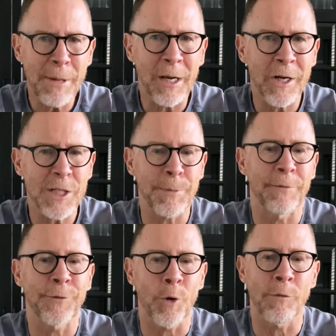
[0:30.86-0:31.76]
been a
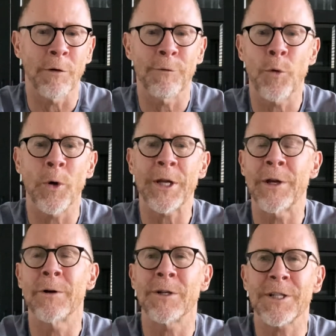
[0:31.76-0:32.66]
husband for over 40
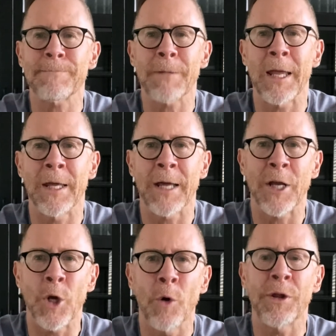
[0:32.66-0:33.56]
years, and I
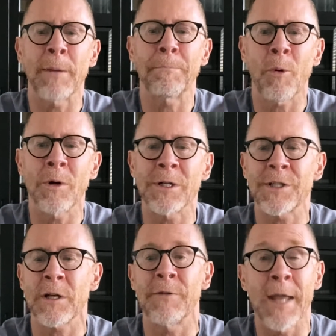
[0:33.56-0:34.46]
know the
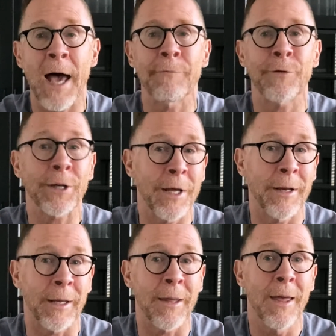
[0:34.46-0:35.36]
importance of not
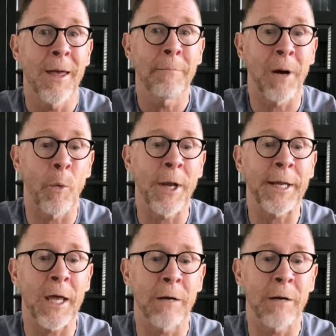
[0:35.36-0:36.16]
forgetting my wedding